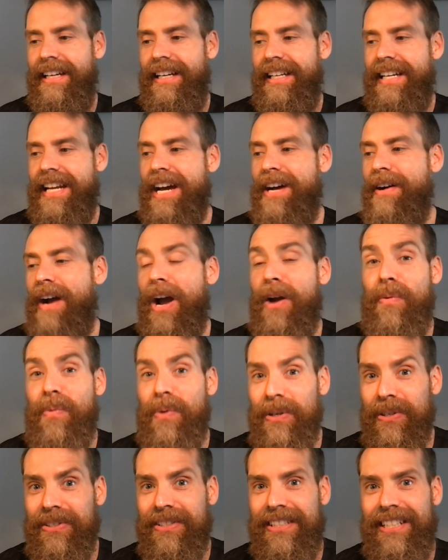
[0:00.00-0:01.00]
Now, I
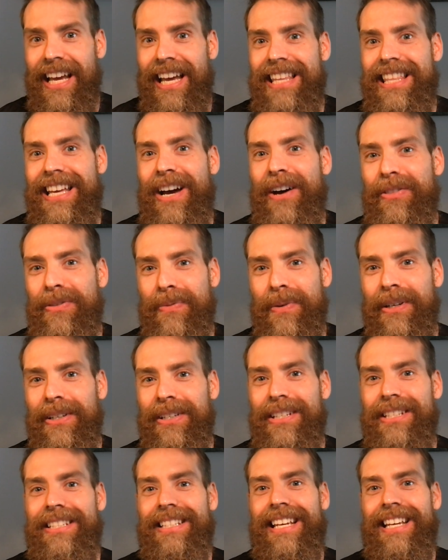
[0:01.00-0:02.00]
will say the health and
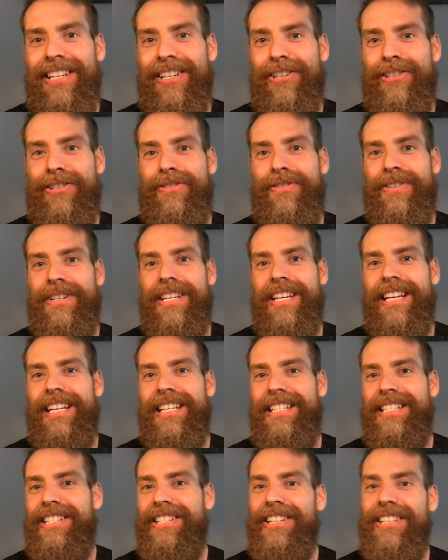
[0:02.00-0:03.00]
wellness industry
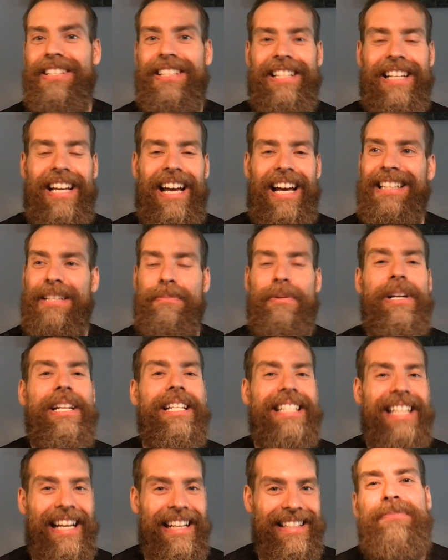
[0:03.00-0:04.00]
is just pretty
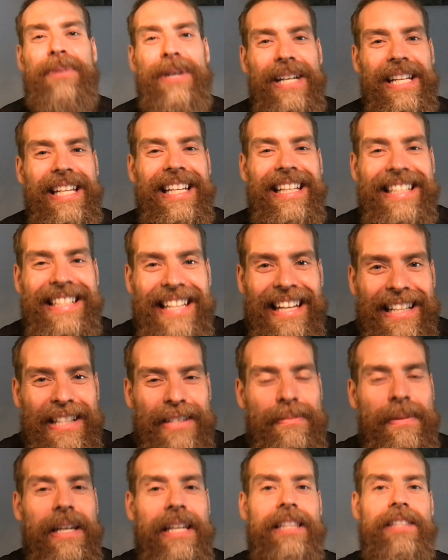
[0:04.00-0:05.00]
intense,
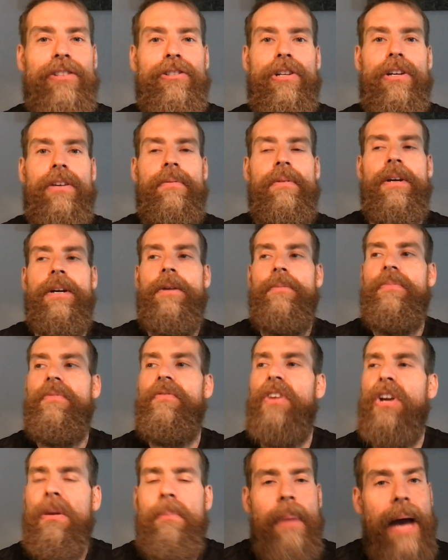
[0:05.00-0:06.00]
meaning there's a
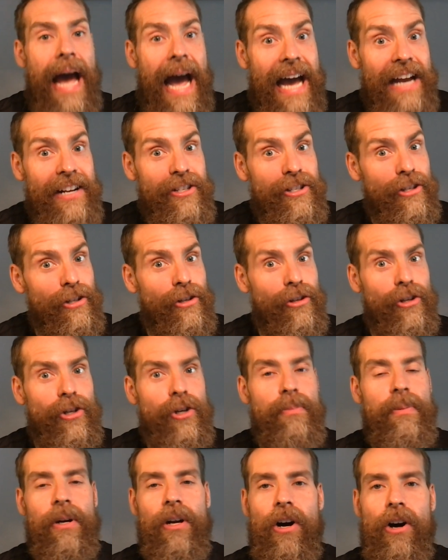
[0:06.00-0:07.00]
very passionate
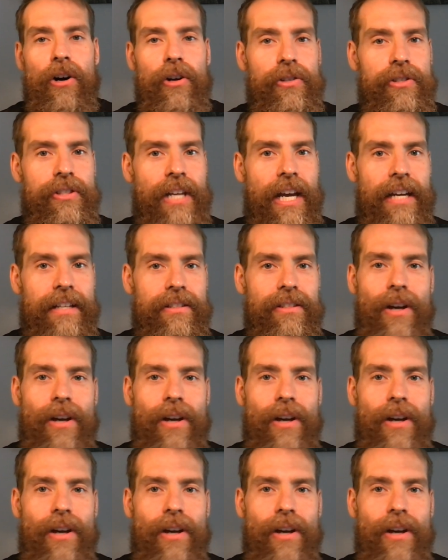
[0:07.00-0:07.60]
group on all sides.